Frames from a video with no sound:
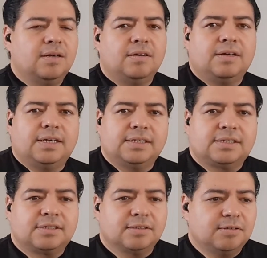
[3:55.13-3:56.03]
Alright,
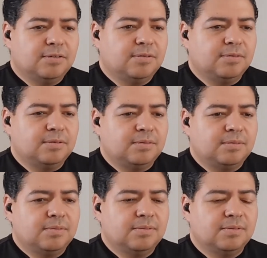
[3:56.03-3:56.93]
so
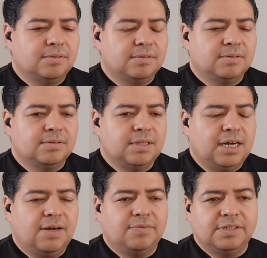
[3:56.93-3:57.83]

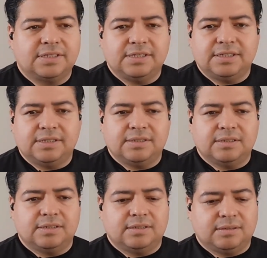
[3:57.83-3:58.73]
obviously
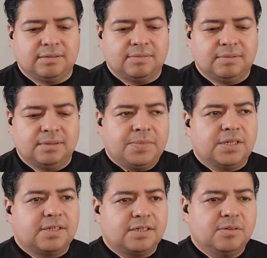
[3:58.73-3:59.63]

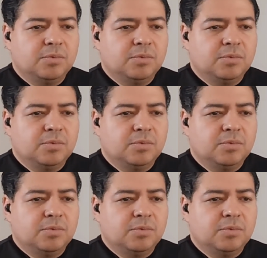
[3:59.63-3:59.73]
this is a